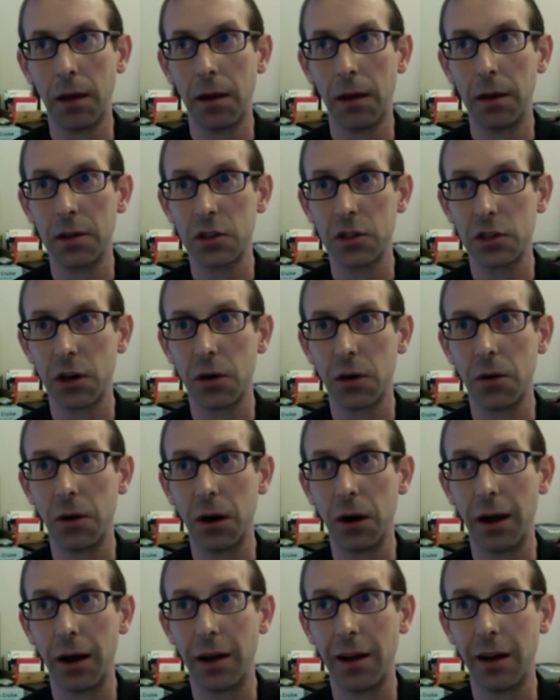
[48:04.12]
So
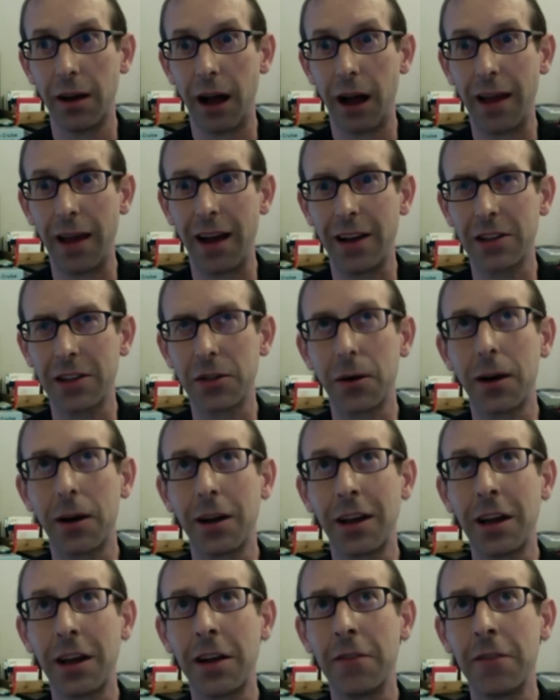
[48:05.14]

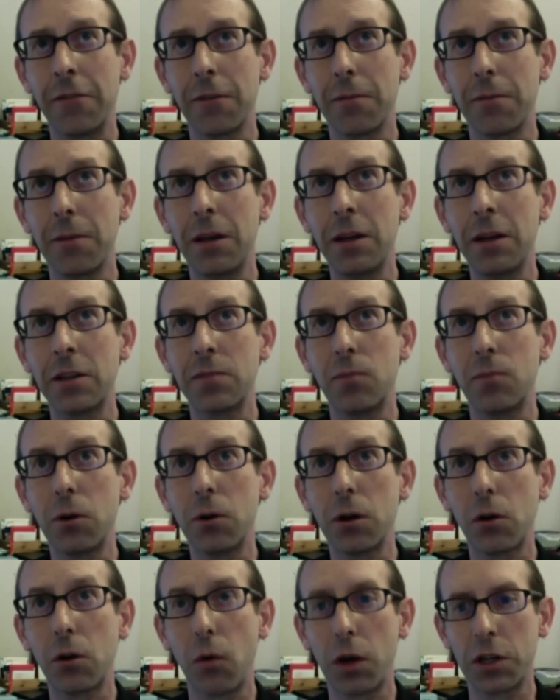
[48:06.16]
again, for me, it's more a
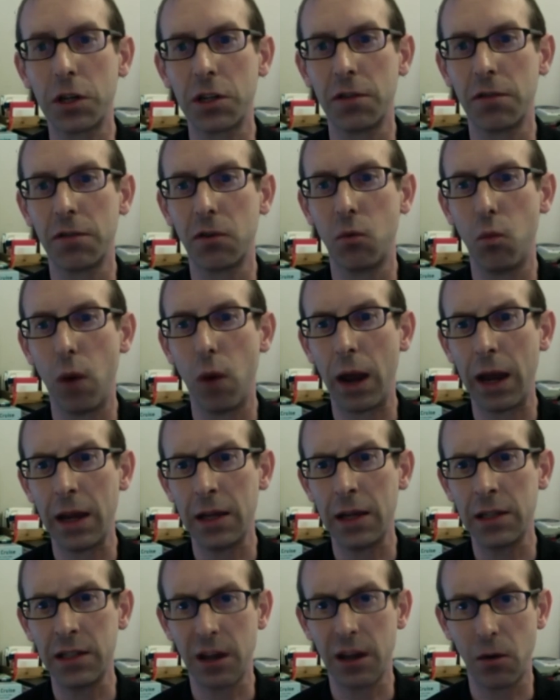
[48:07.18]
question of the
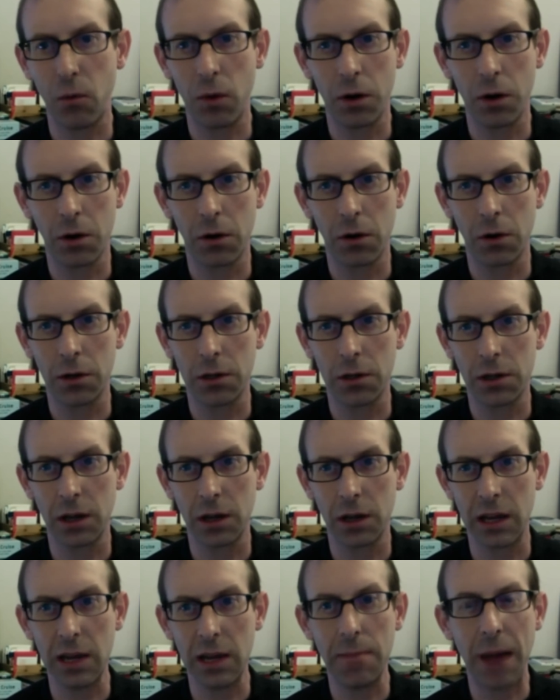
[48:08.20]
ways that we are going to
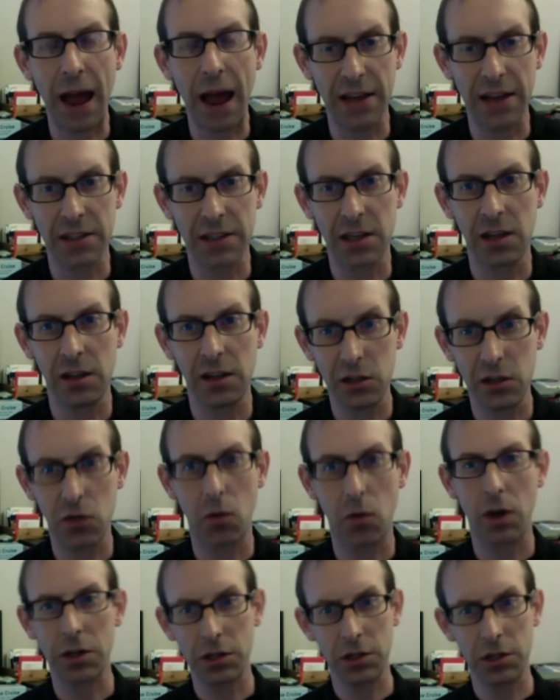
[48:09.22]
keep asking these
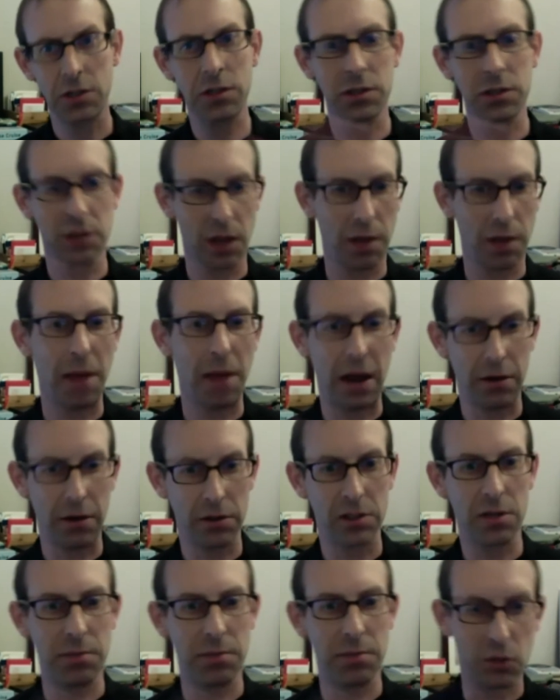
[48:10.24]
questions and
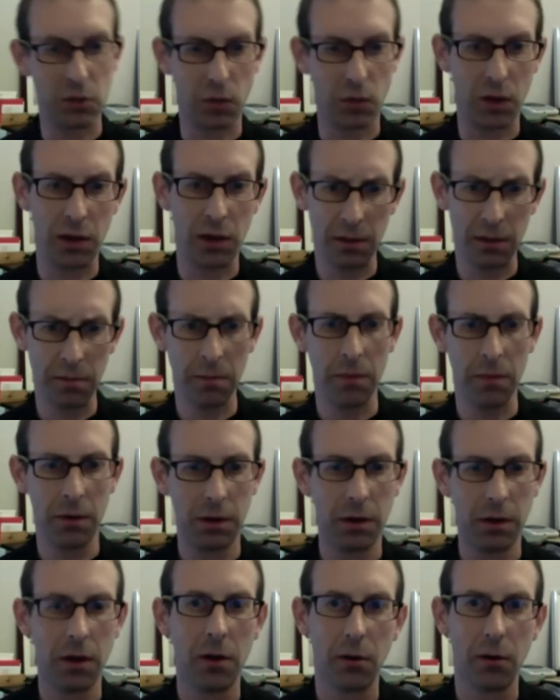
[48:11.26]
balancing between them,
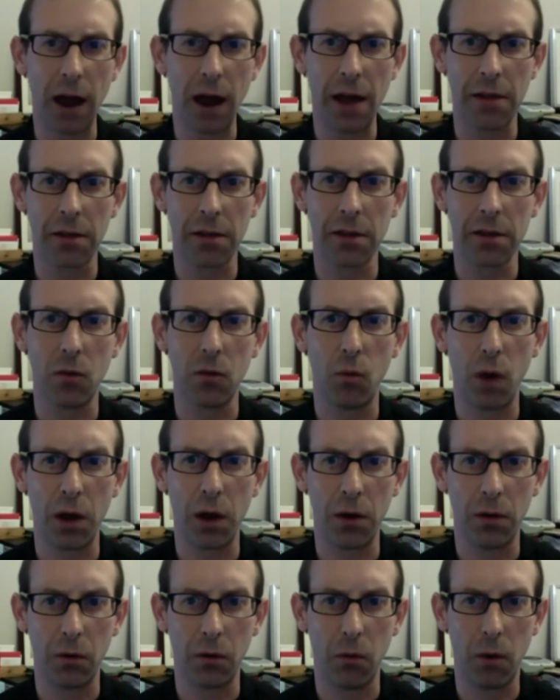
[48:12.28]
rather than
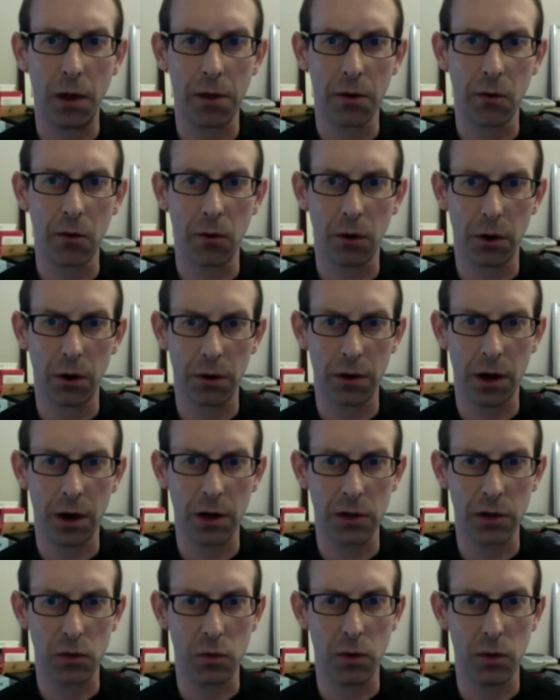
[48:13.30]
whether or
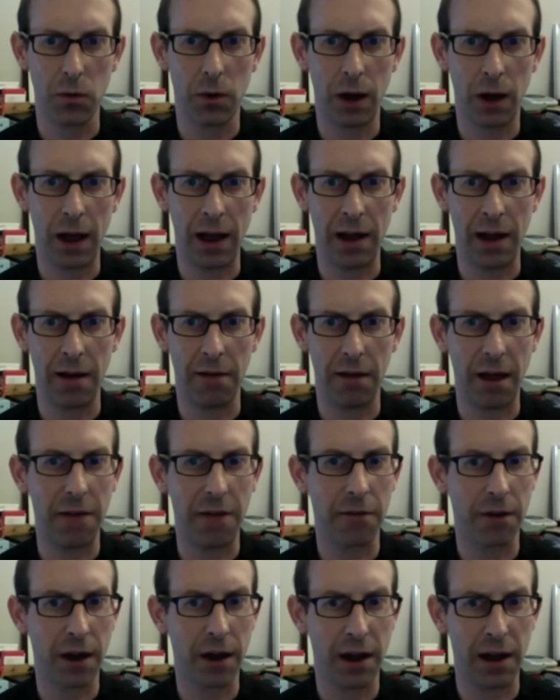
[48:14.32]
not we will ever